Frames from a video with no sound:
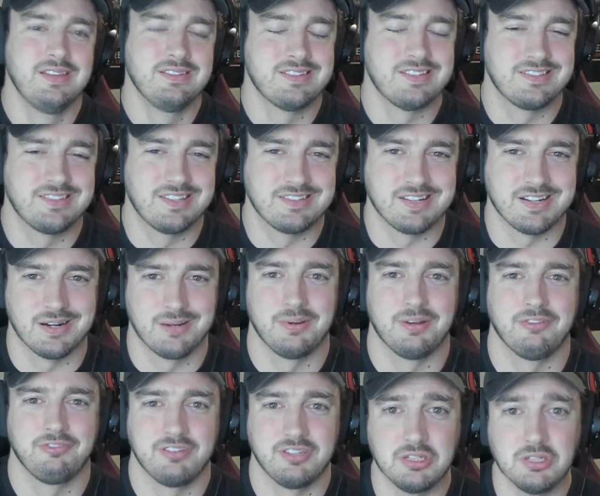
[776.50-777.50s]
to determine
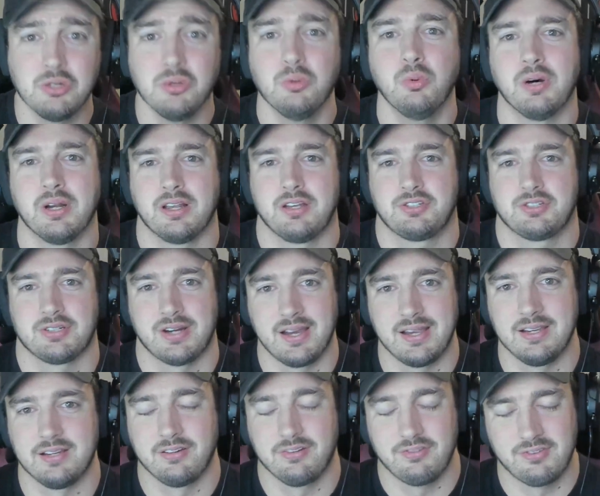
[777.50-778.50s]
if you want to try
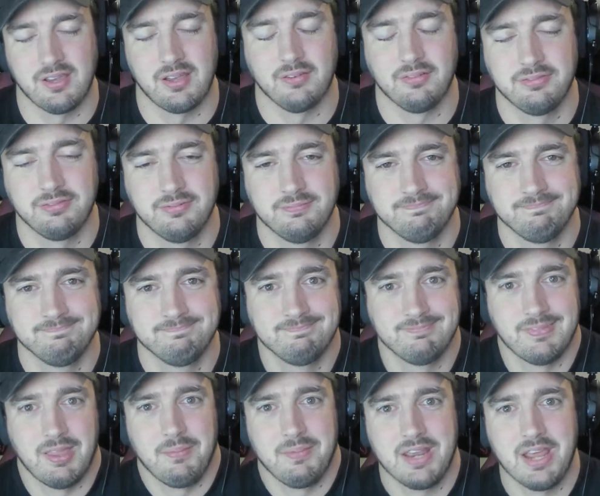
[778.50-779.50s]
it yourself?
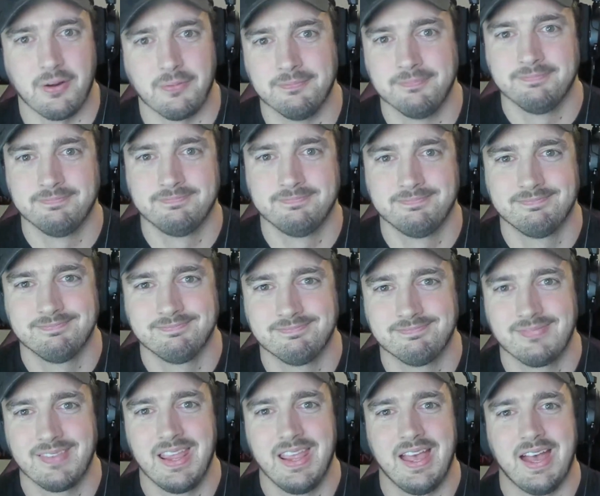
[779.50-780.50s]
Let me know.
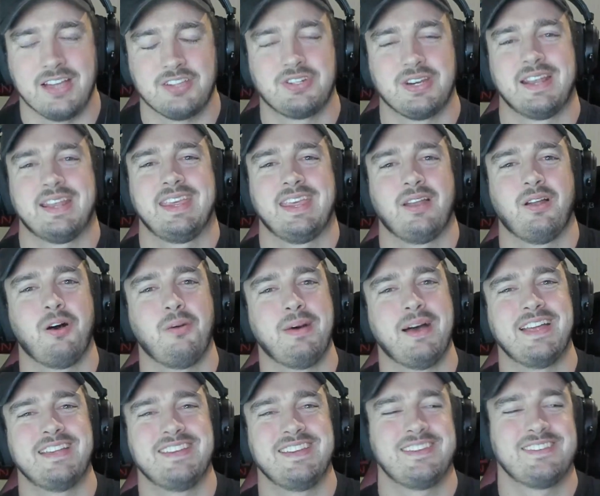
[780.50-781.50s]
I try to get all my
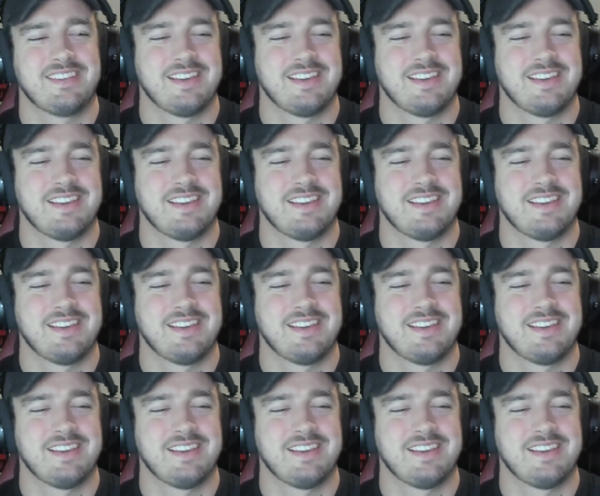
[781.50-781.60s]
ideas